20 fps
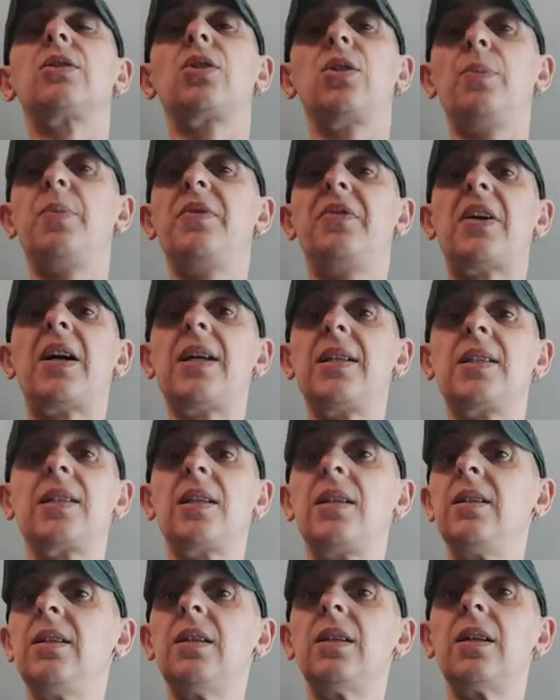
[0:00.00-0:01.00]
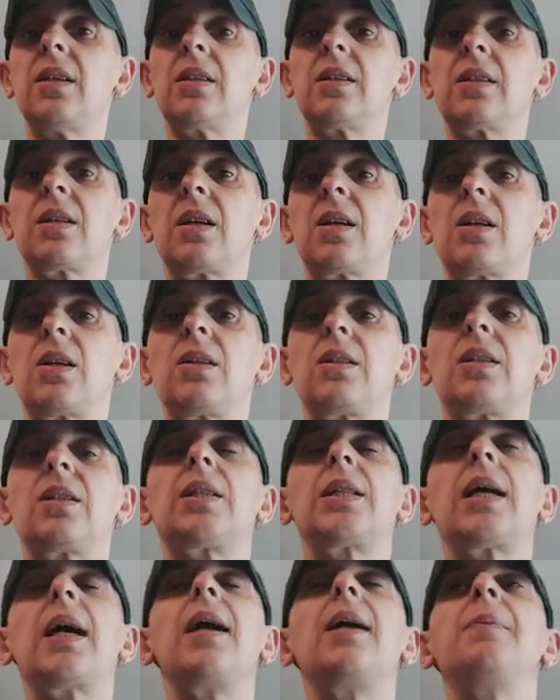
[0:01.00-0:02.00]
supervising a lot of the
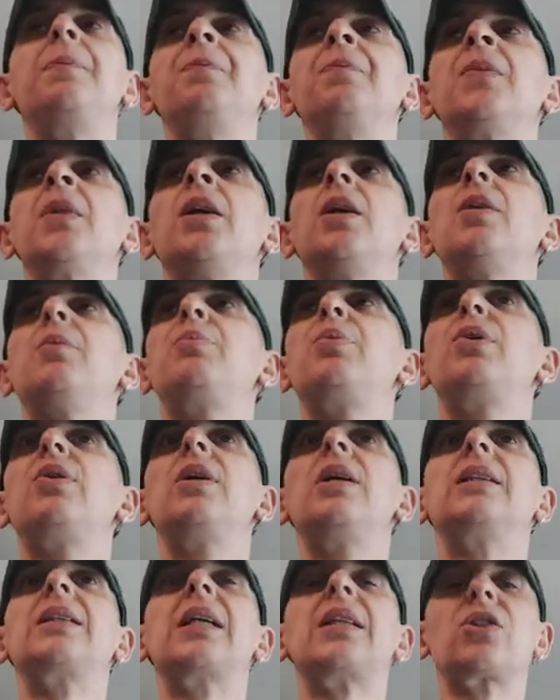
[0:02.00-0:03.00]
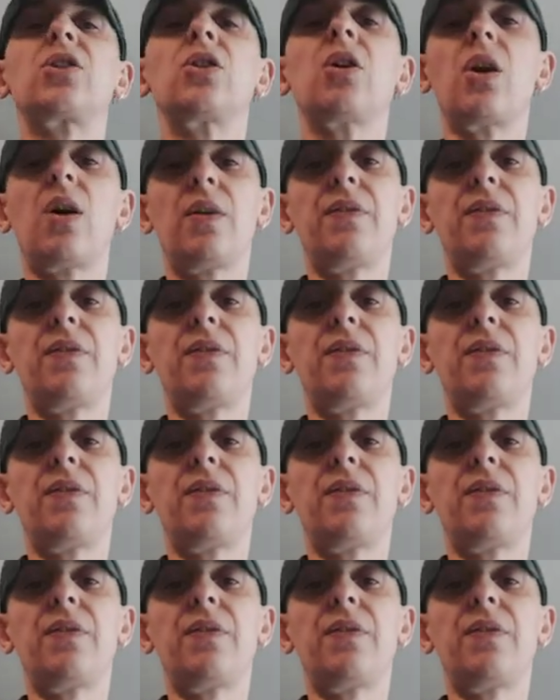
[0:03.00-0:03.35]
time. But that's not